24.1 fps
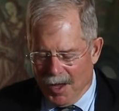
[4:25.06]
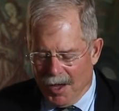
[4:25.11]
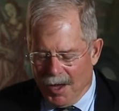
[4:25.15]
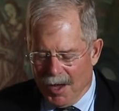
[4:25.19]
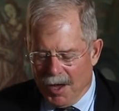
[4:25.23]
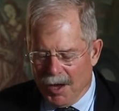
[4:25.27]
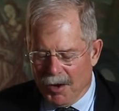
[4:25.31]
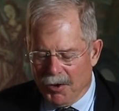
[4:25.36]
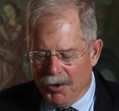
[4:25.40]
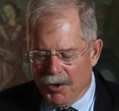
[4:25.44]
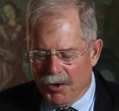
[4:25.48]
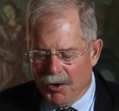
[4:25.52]

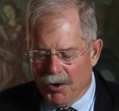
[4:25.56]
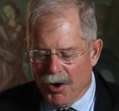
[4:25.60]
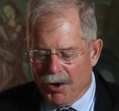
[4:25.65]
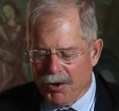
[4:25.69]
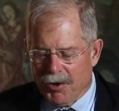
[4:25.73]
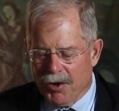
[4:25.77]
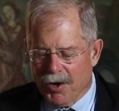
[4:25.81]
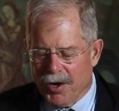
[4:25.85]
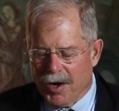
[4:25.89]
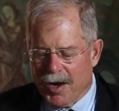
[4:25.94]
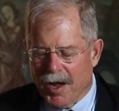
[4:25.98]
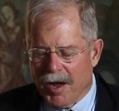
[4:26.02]
A New
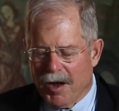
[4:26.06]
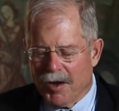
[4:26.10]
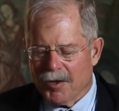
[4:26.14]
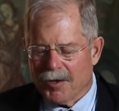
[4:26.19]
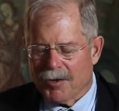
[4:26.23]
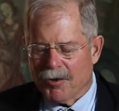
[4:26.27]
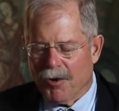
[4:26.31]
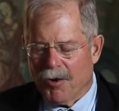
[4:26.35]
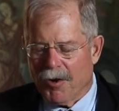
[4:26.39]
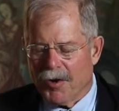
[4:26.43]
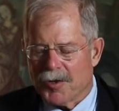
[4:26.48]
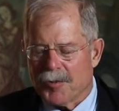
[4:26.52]
Yorker
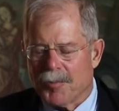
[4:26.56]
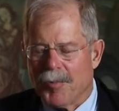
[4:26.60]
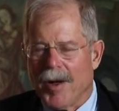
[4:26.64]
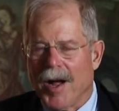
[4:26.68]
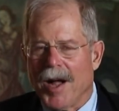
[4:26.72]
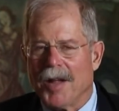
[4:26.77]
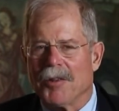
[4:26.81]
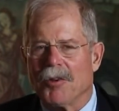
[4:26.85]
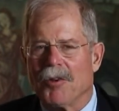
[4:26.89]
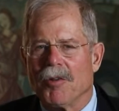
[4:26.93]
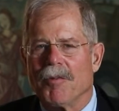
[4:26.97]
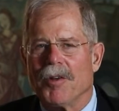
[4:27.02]

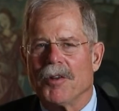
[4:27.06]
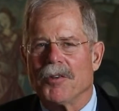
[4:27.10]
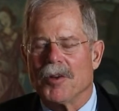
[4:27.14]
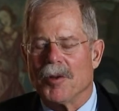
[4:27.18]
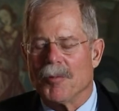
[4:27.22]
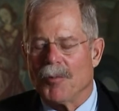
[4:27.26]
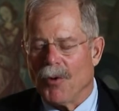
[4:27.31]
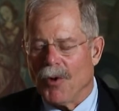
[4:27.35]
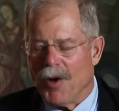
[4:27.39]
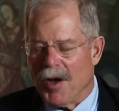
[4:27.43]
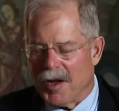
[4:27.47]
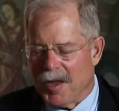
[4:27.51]
correspondent who visited
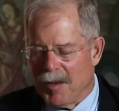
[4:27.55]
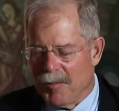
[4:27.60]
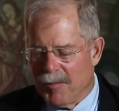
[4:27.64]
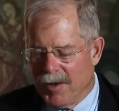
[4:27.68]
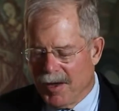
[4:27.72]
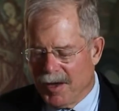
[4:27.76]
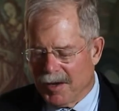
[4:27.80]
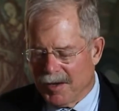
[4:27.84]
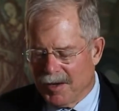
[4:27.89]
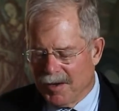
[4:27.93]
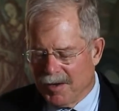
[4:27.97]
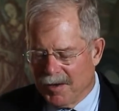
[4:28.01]
Milwaukee
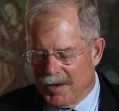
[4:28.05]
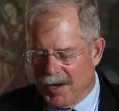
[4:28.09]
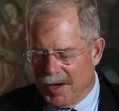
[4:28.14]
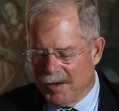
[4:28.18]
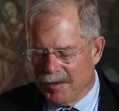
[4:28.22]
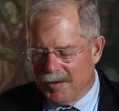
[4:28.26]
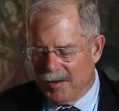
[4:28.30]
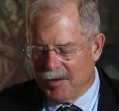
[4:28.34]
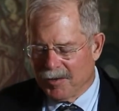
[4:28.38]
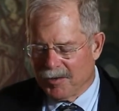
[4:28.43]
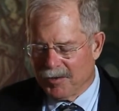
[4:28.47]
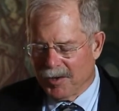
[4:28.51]
back in
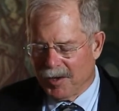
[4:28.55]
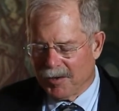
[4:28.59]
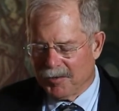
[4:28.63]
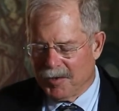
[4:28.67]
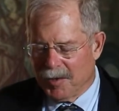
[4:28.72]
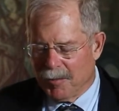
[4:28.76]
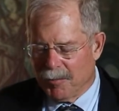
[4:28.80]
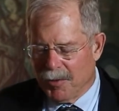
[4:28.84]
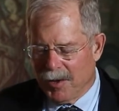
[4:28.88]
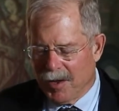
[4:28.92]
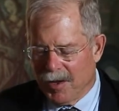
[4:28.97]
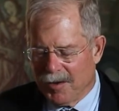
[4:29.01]

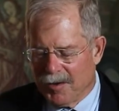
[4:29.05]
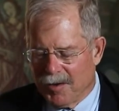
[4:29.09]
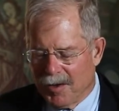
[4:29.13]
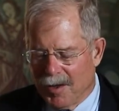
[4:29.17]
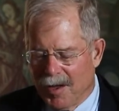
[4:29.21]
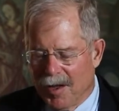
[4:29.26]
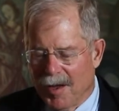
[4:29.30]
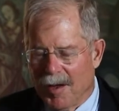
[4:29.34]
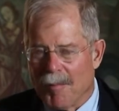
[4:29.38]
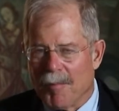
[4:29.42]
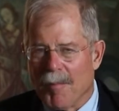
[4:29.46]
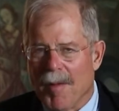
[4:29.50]
1960 penned
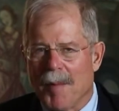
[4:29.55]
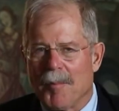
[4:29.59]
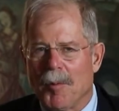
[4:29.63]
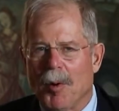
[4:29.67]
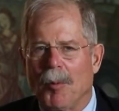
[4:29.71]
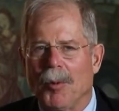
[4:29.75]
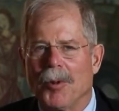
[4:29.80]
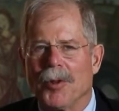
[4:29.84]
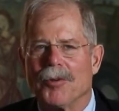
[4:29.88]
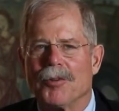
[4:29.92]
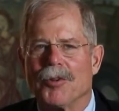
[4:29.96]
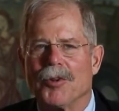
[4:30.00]
a
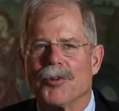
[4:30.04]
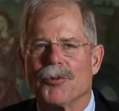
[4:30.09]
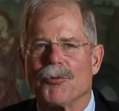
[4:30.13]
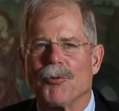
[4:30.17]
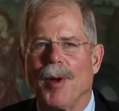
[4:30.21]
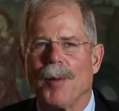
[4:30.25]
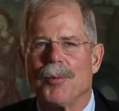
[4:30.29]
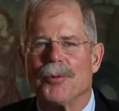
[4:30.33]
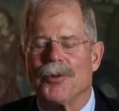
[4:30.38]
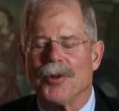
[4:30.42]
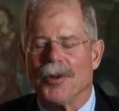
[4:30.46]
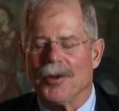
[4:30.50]
memorable
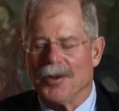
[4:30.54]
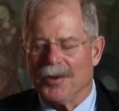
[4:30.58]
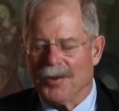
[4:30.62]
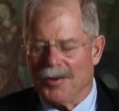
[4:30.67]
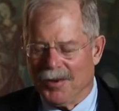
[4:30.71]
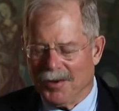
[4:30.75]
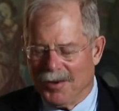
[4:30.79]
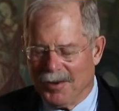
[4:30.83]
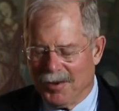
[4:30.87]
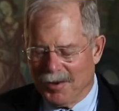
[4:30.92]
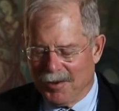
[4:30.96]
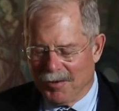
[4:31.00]
description
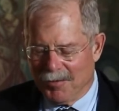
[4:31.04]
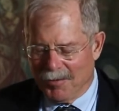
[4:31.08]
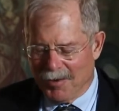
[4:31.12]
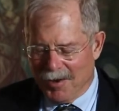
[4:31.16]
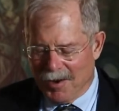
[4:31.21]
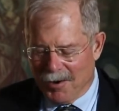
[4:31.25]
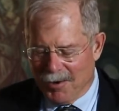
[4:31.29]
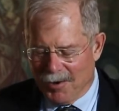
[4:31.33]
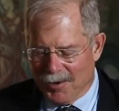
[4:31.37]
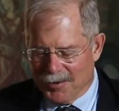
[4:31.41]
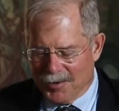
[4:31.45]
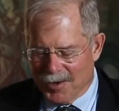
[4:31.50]
of
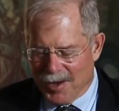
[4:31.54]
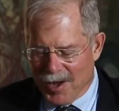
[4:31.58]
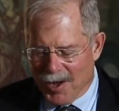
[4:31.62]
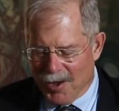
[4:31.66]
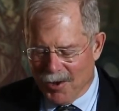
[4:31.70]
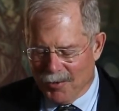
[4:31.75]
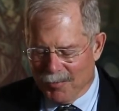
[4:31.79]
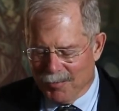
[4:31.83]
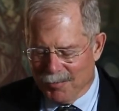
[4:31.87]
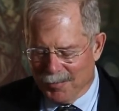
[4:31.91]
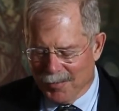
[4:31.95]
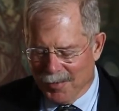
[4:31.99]
our
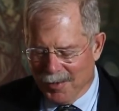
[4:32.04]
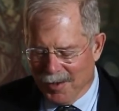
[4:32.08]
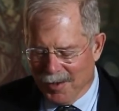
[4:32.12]
town.